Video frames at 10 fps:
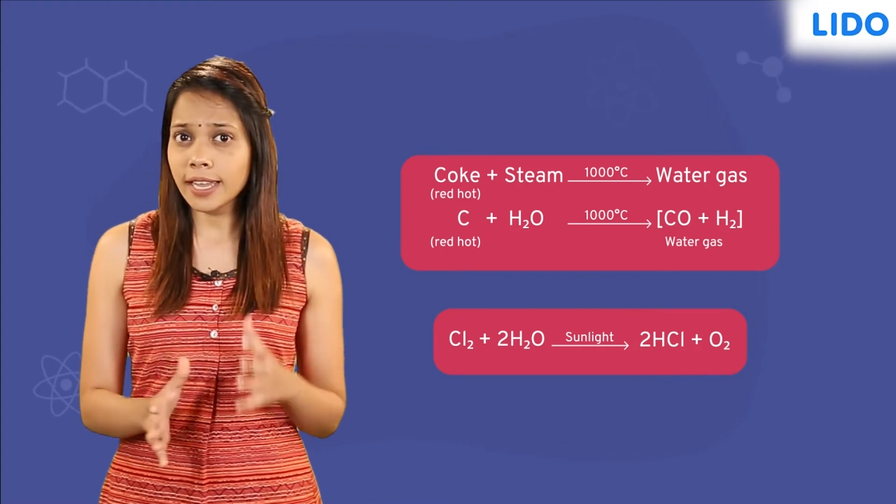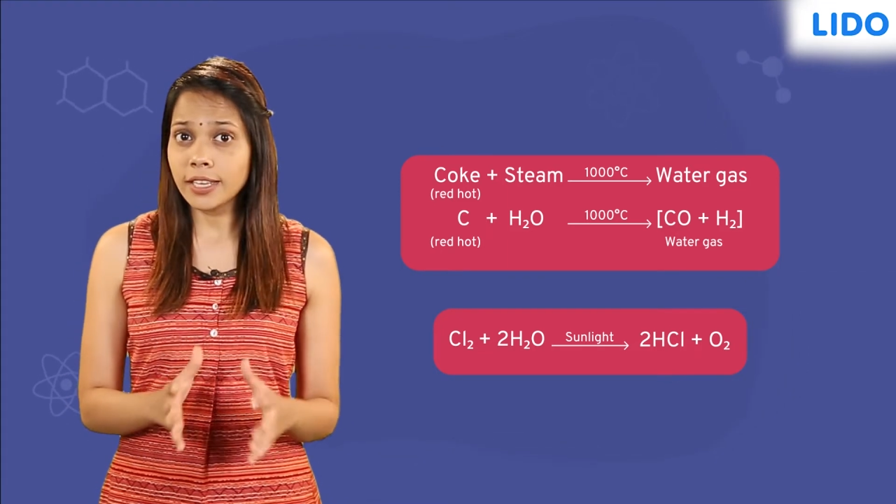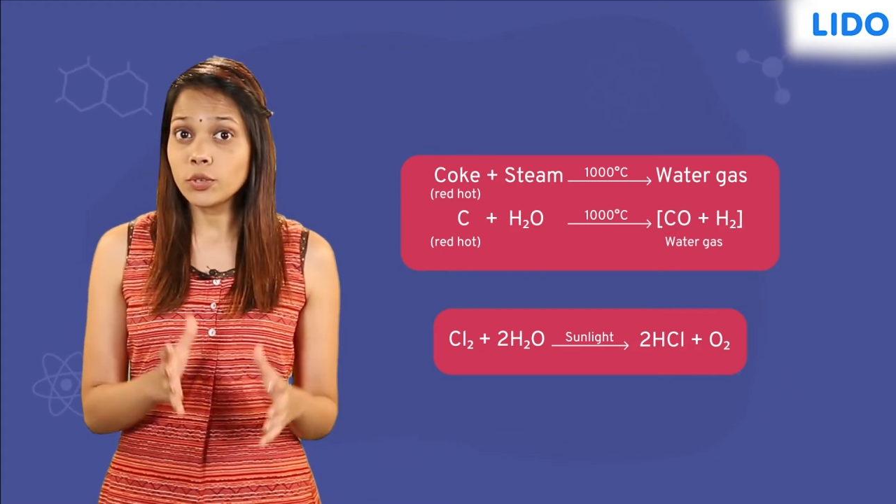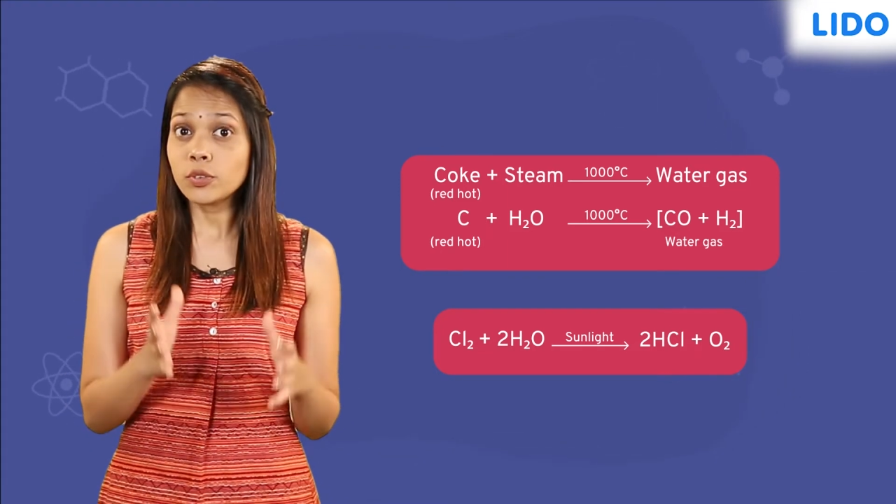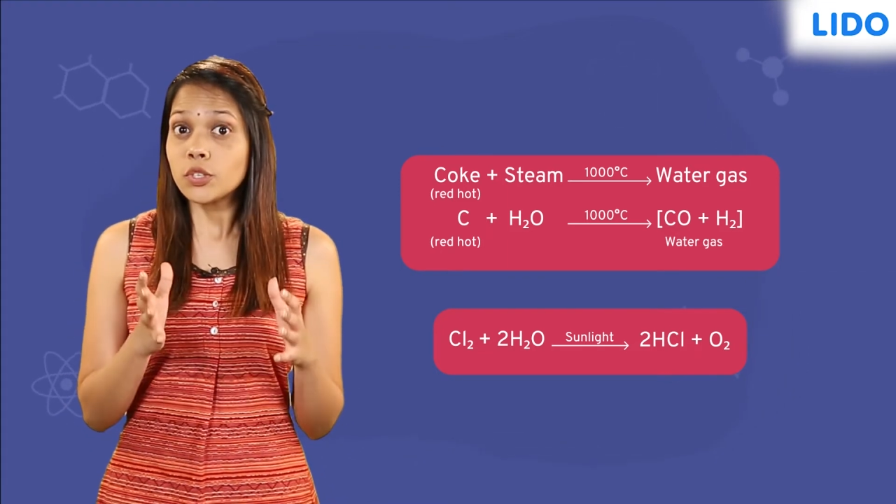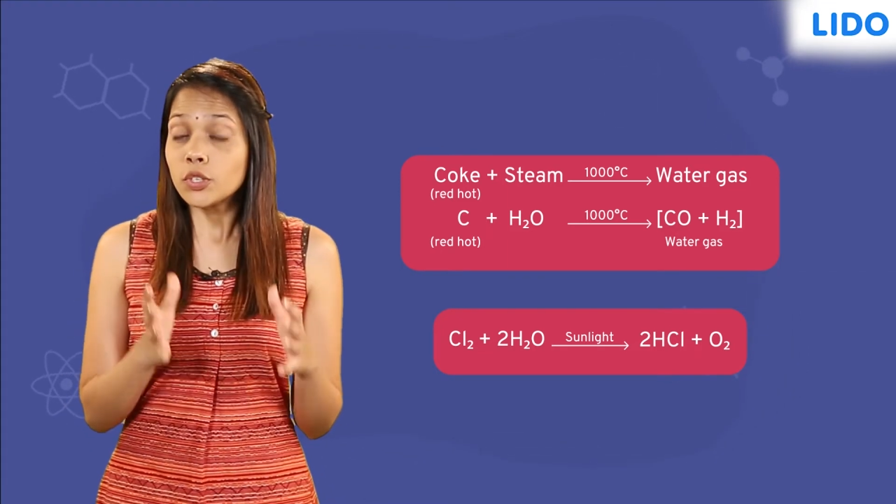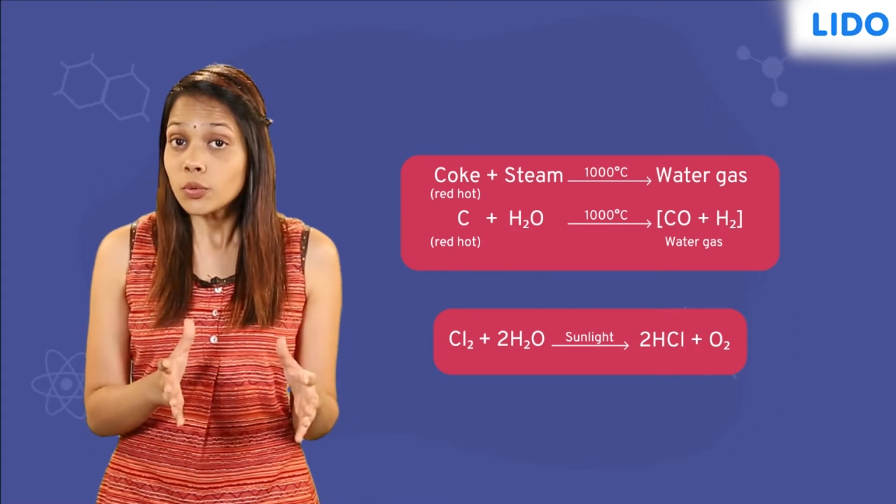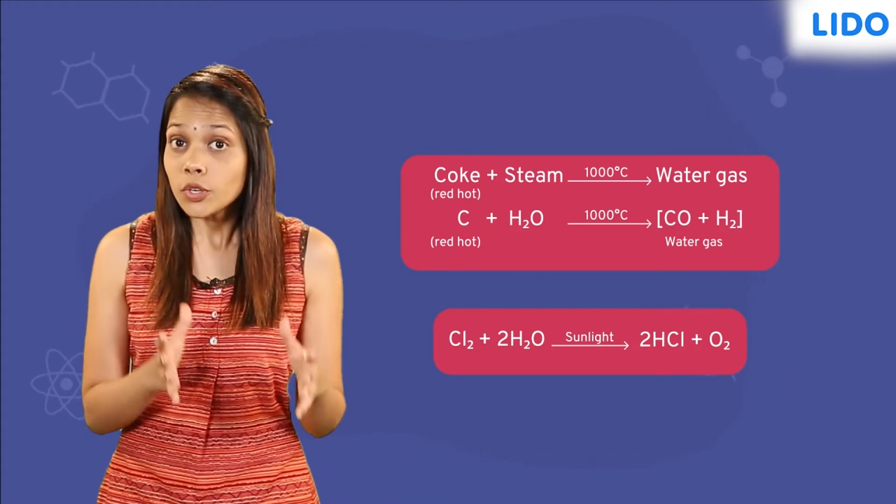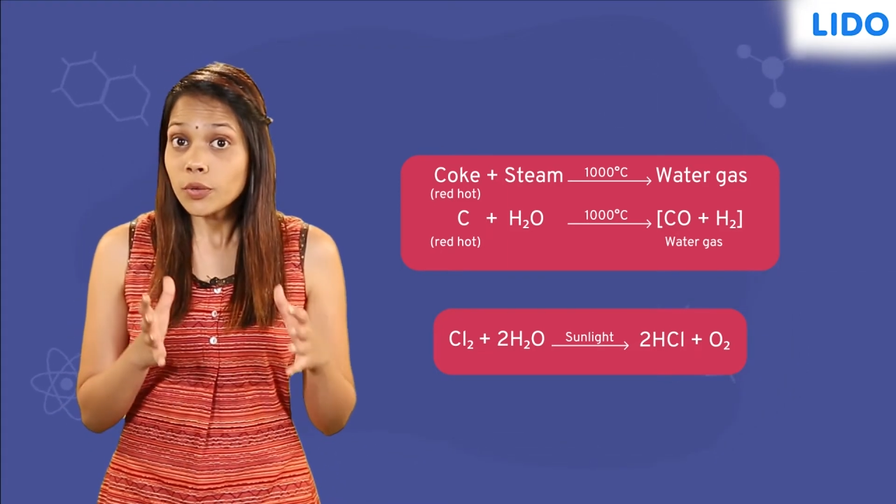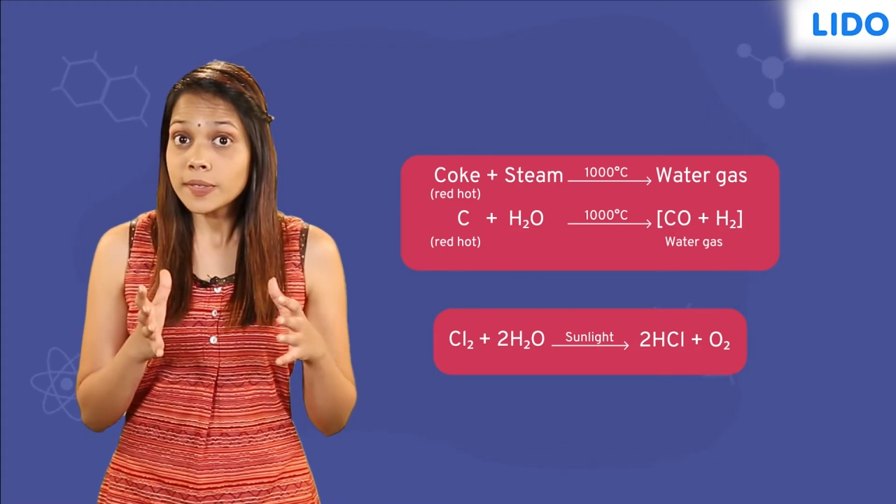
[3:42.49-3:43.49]
into
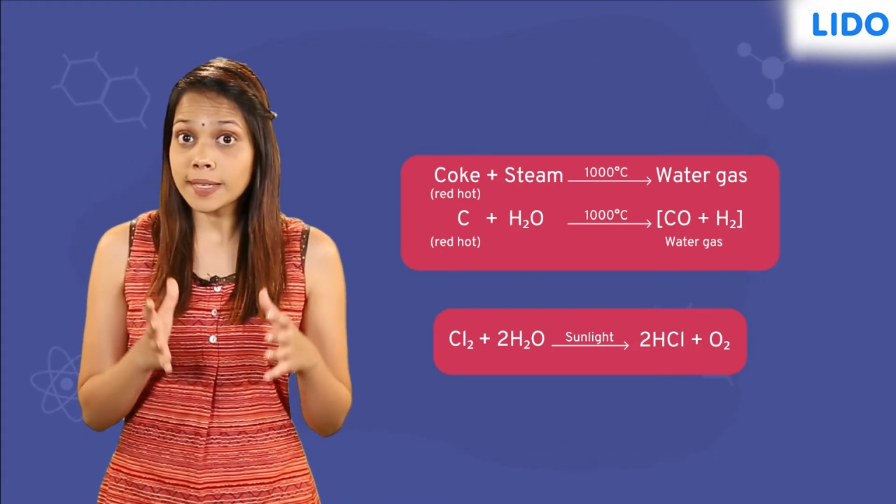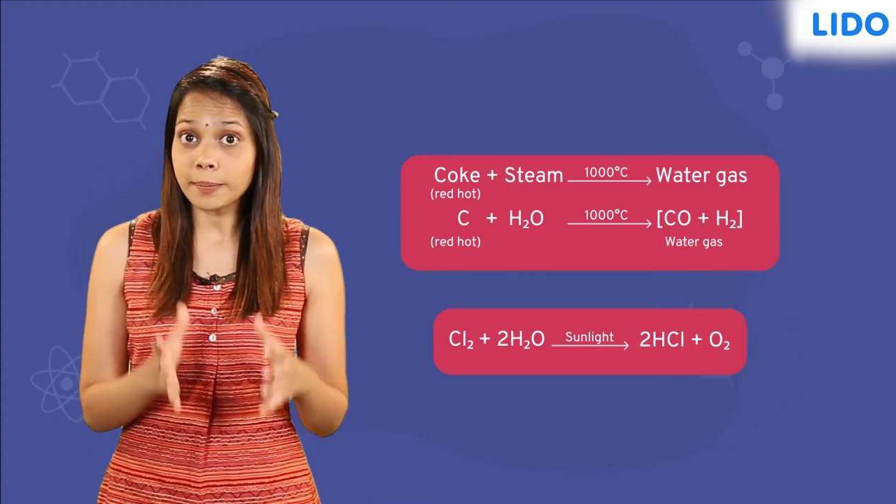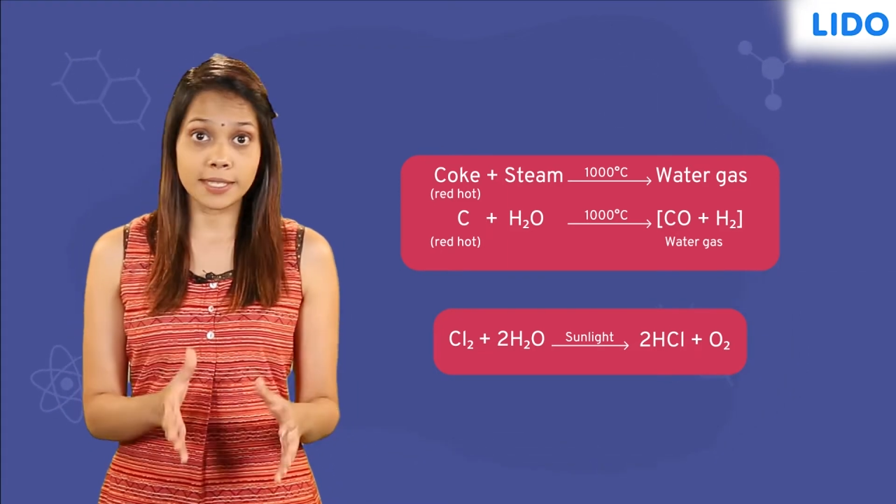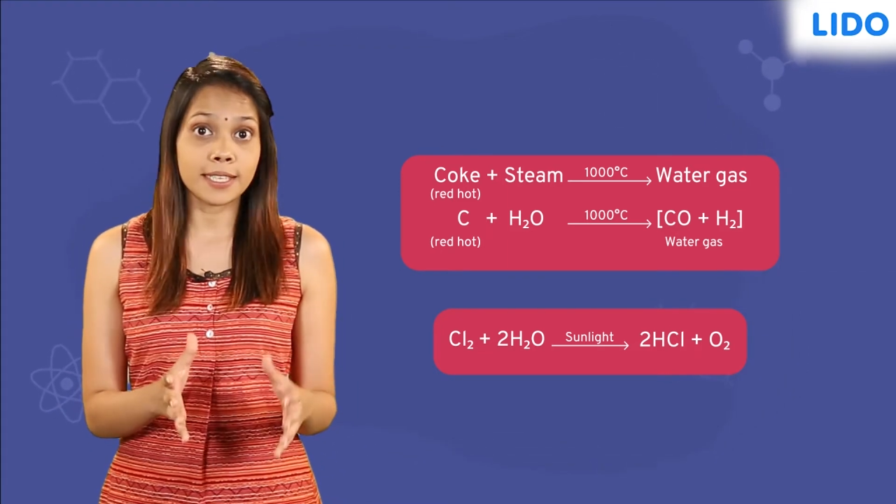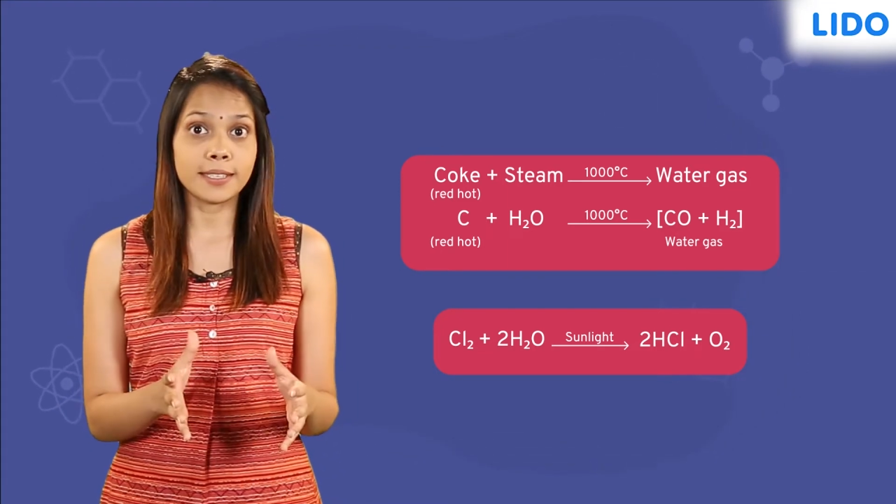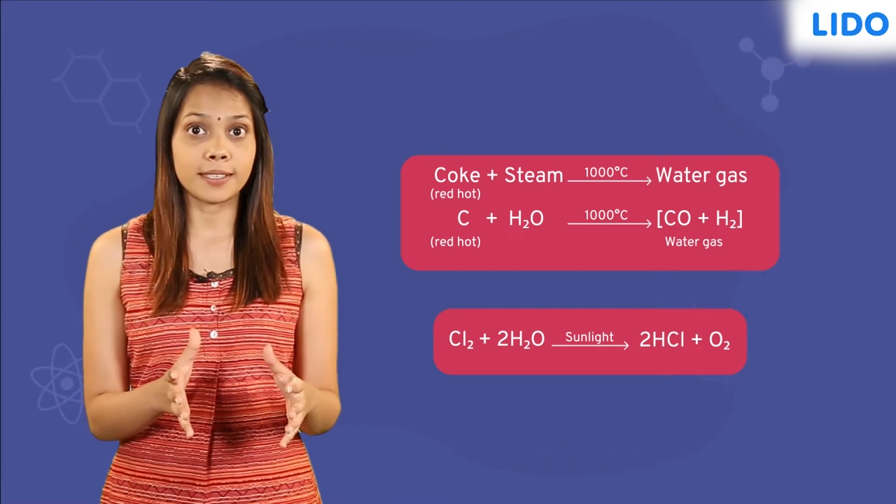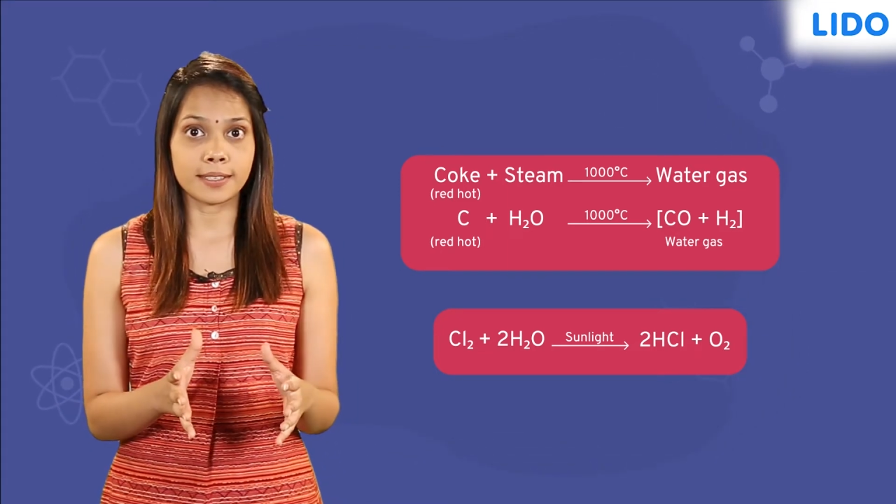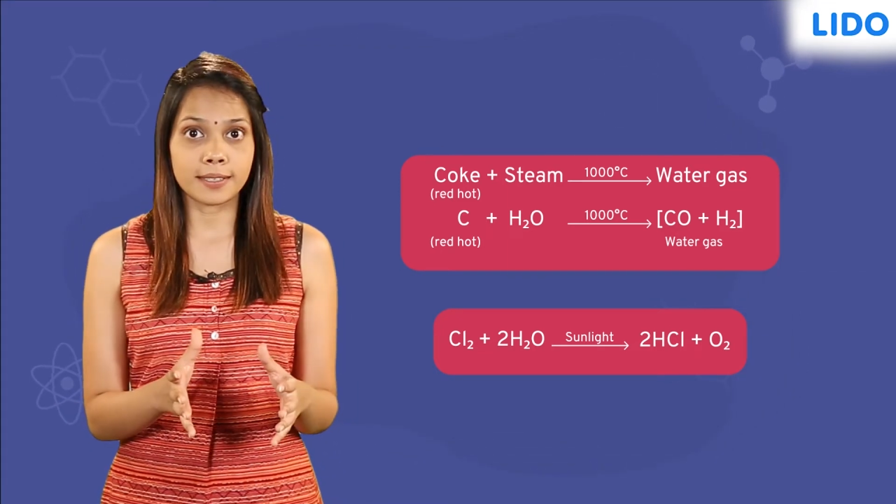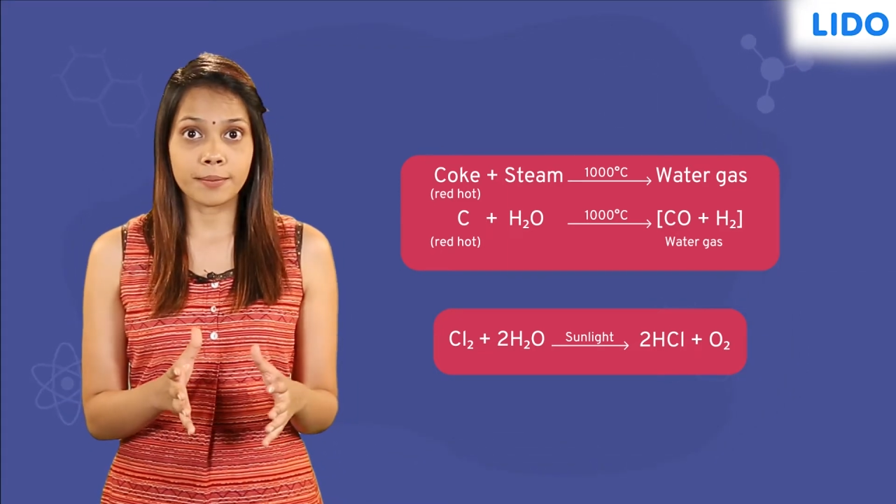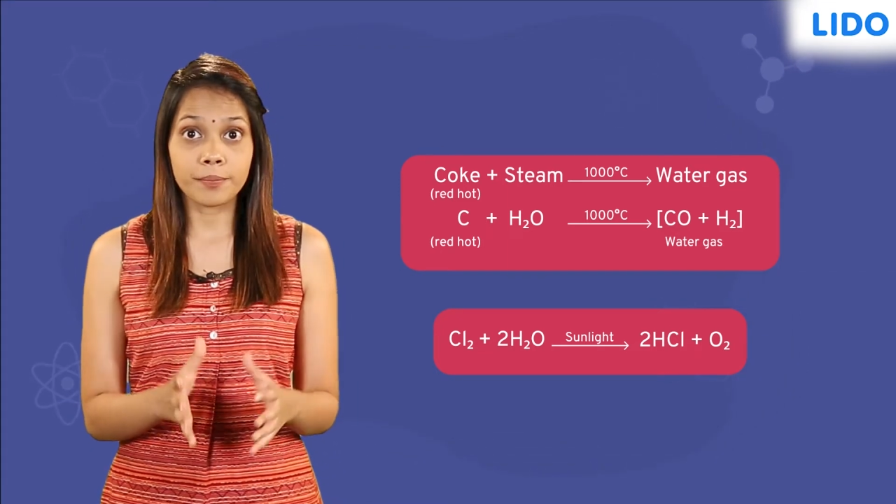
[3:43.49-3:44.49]
two new
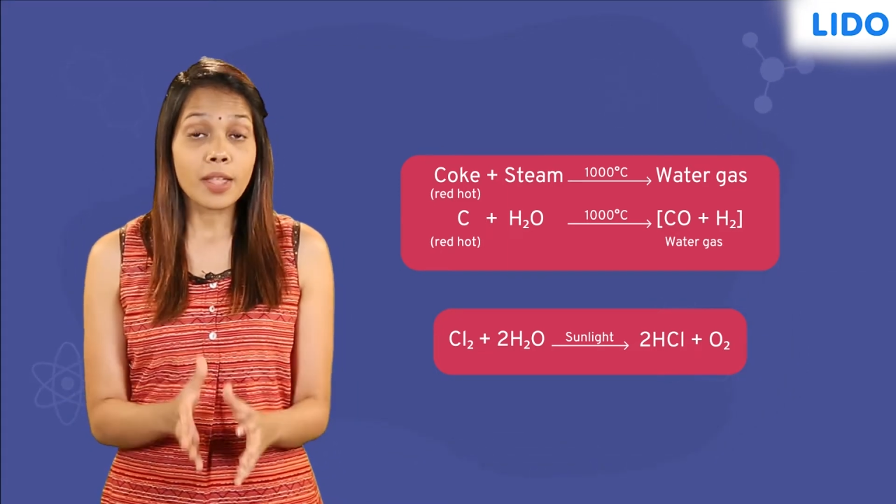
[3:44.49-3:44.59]
substances,